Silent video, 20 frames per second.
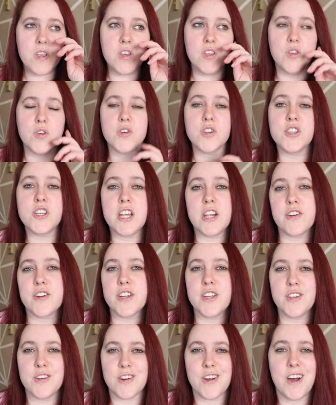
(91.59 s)
you're
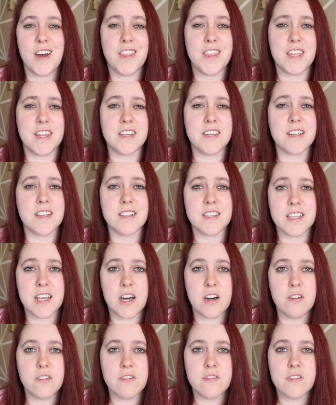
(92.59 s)
sharing your authentic
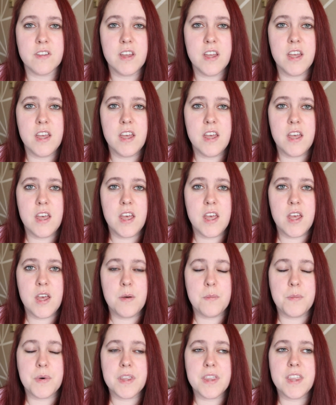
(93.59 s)
self.
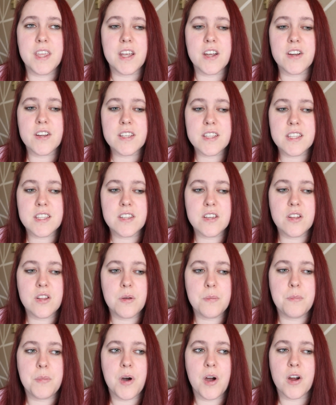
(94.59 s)
But there is
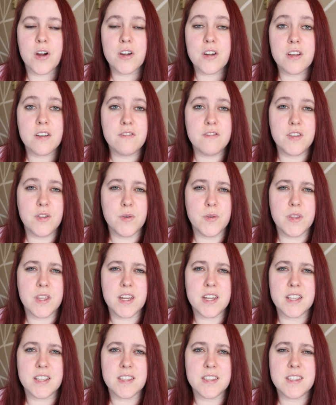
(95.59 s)
still a part of you
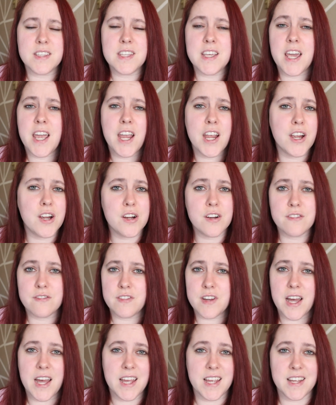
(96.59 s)
that is
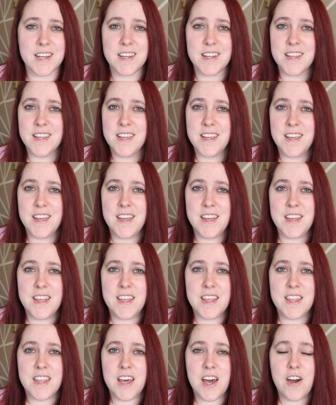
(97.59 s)
terrified
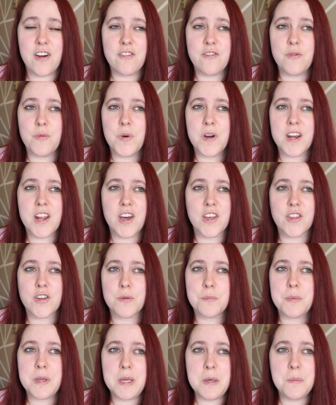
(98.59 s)
of what
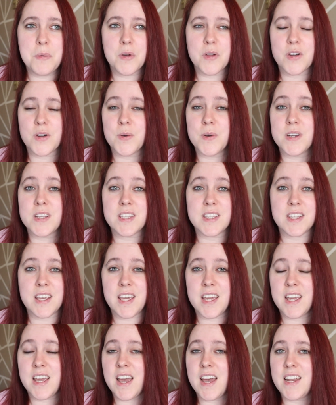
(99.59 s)
other people are going to
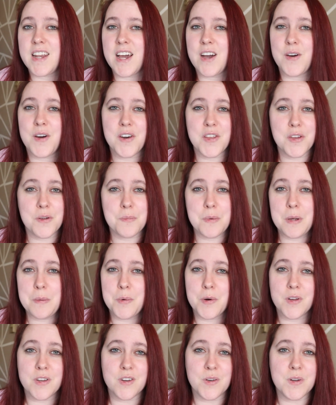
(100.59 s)
say and how other
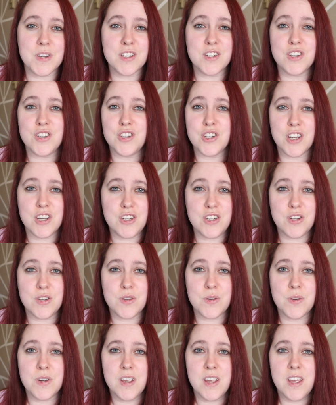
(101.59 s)
people are going to judge
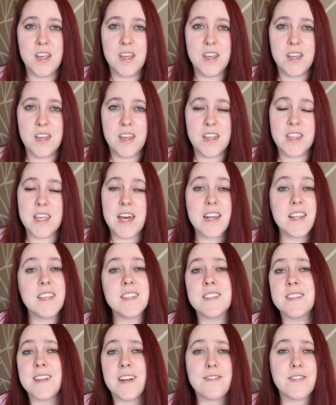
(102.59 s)
you. That
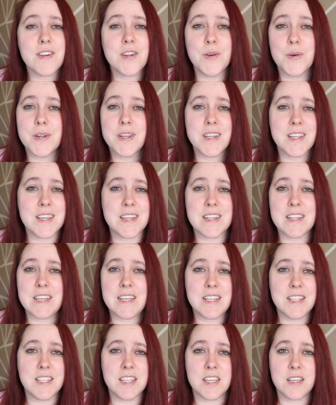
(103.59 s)
is never going to get
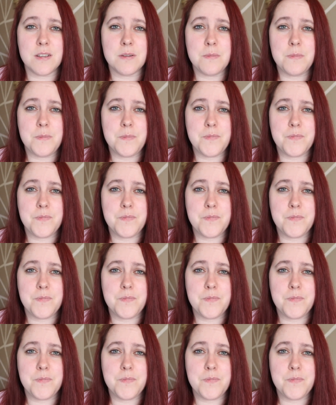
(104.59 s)
easy